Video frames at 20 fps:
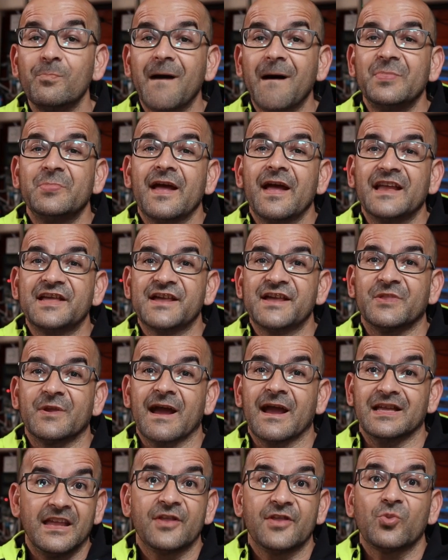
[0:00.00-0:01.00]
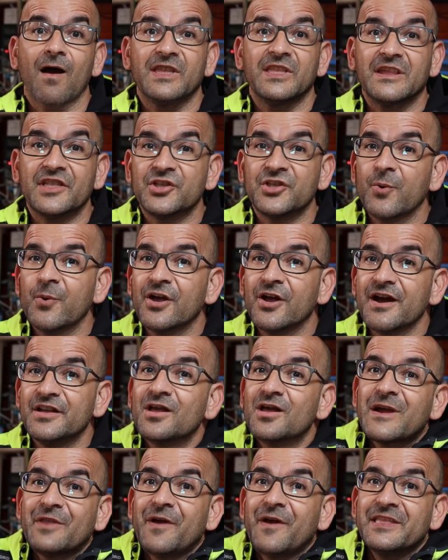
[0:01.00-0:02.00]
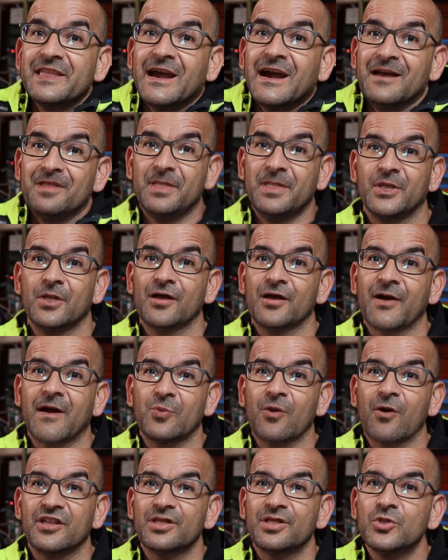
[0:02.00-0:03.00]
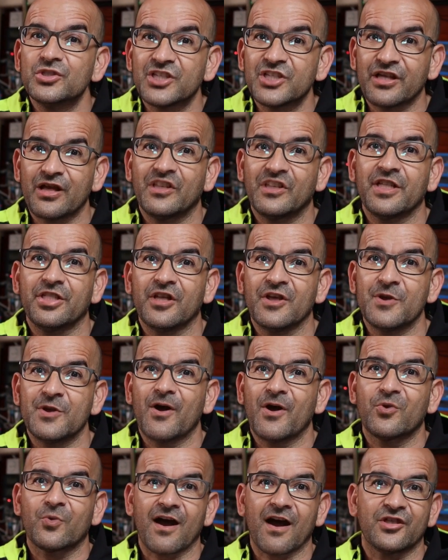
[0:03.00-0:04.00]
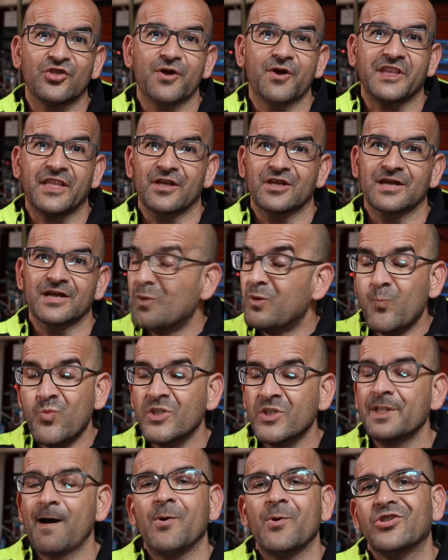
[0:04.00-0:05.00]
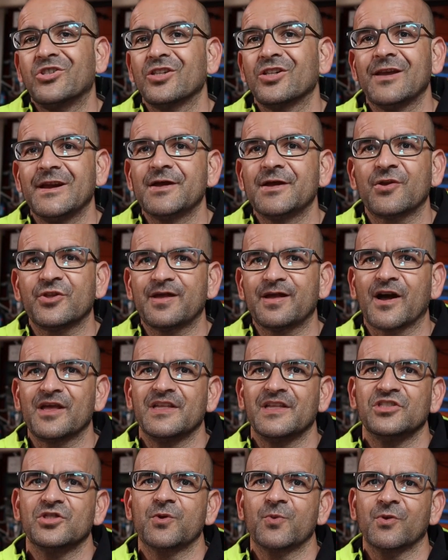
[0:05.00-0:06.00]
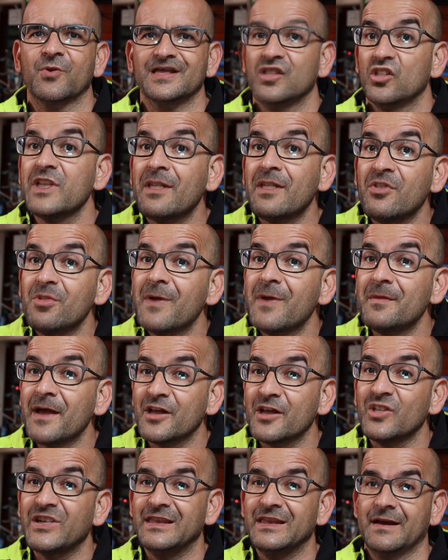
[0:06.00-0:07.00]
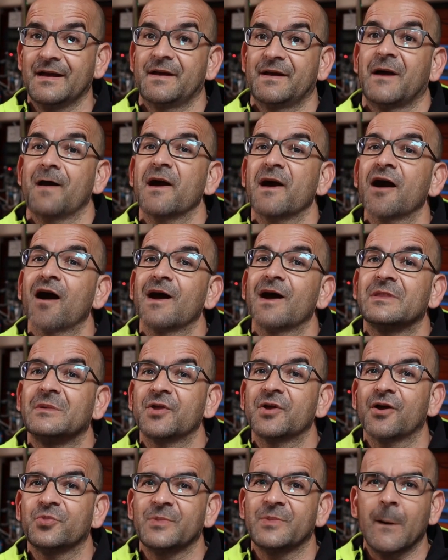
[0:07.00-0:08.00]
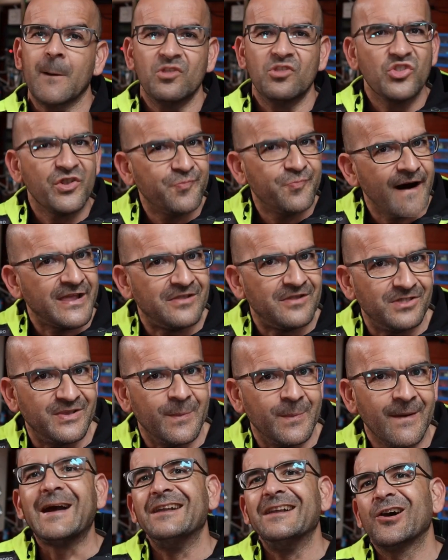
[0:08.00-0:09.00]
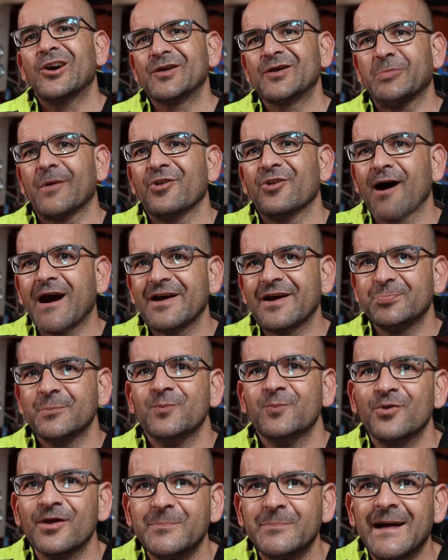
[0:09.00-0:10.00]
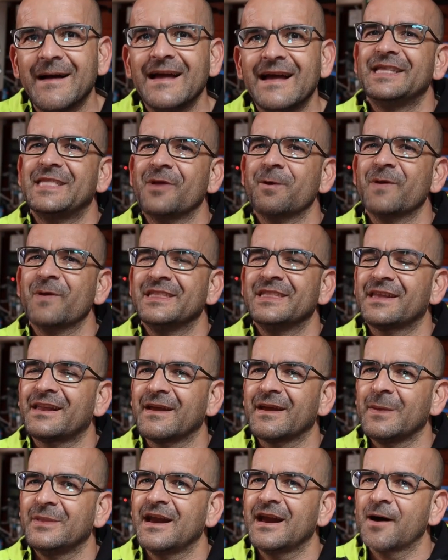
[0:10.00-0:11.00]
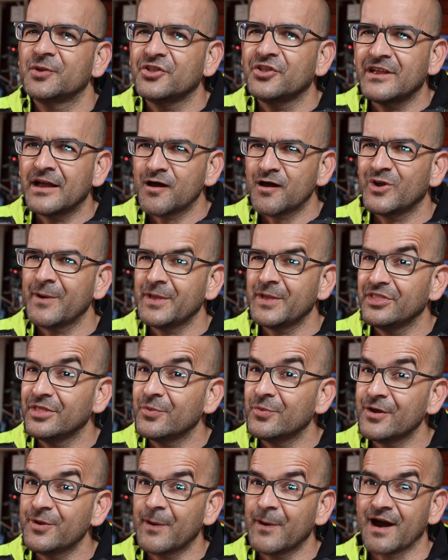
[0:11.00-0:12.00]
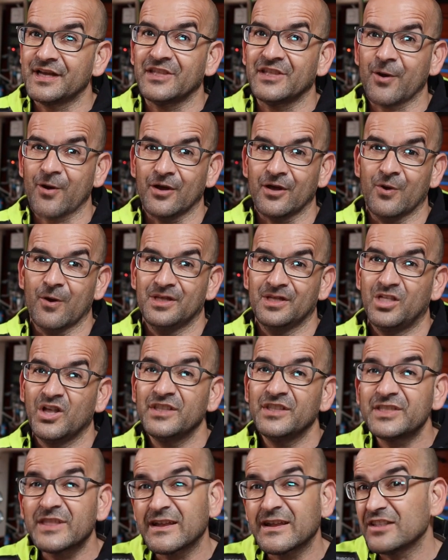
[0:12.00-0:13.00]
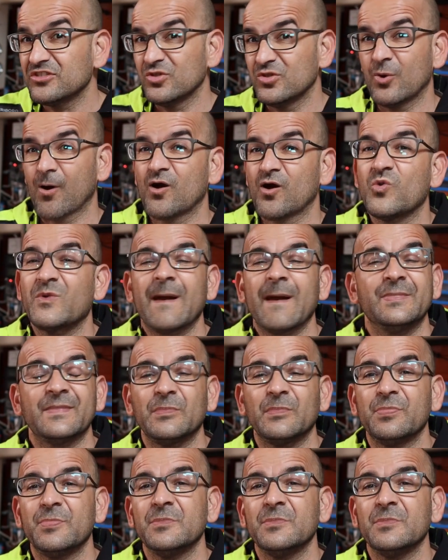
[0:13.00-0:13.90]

A bailing bucket, mandatory and never fails, but using it is a lot of effort and little result. Very few liters per minute. A hand pump, also mandatory, very reliable. Exhausting, no doubt, and also requires all your attention if you are alone.